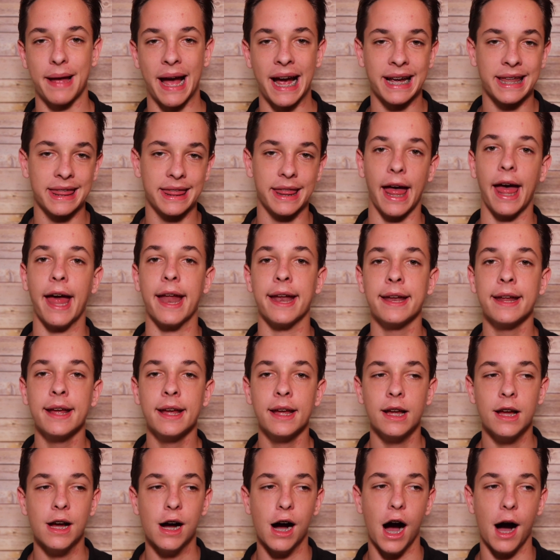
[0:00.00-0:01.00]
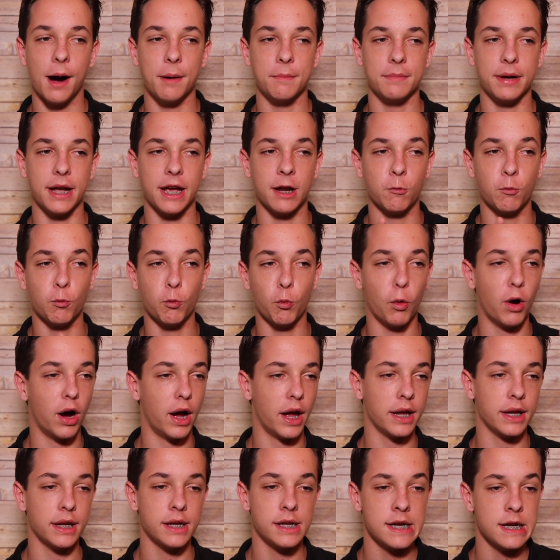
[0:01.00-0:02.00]
back then, and
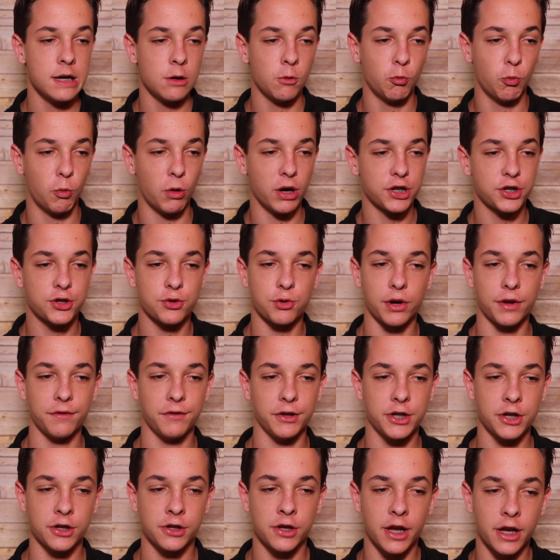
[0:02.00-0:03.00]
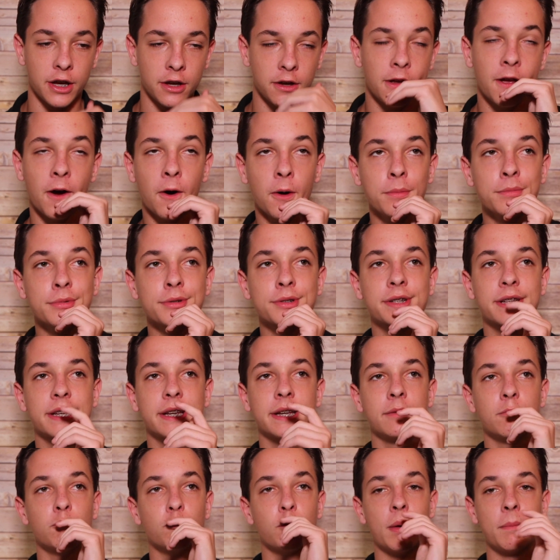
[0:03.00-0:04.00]
what sort of it took. It
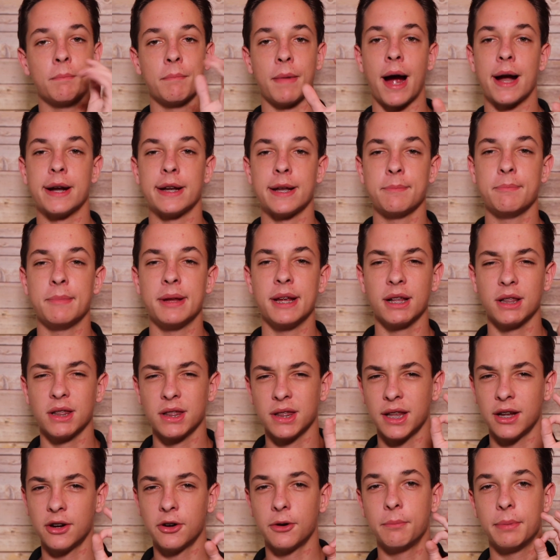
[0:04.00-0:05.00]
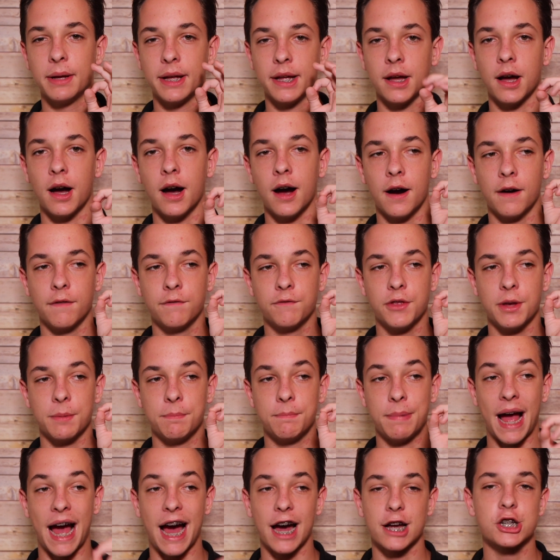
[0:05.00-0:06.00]
almost reminded me a little bit of The
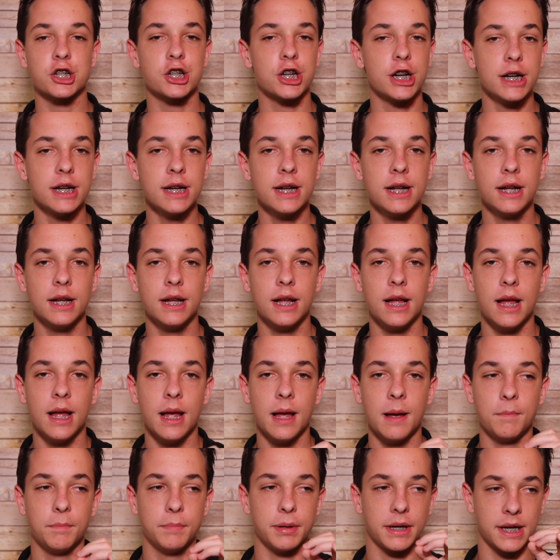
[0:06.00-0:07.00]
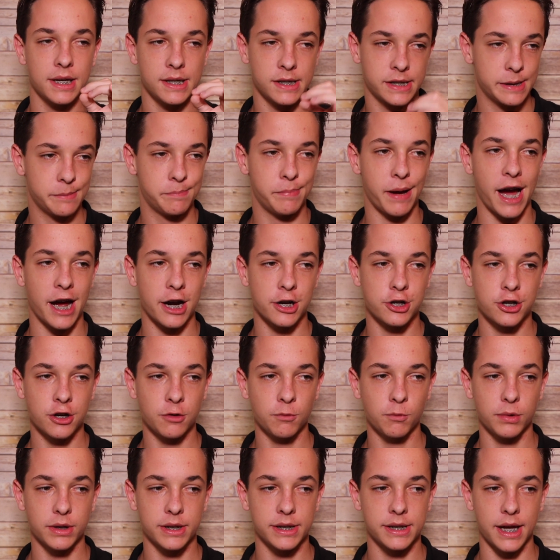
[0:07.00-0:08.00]
Passion, because The
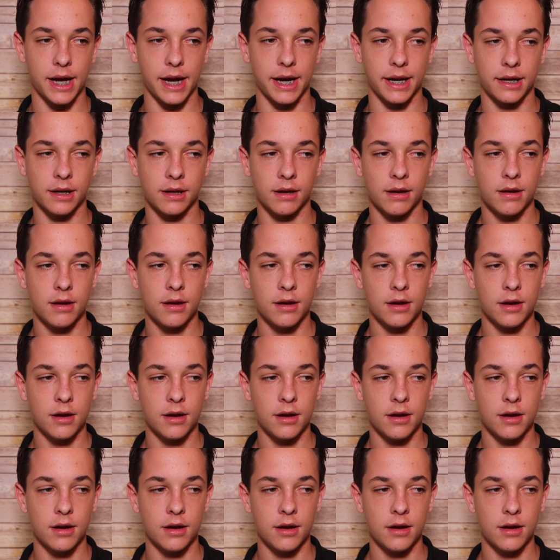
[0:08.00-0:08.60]
Passion was like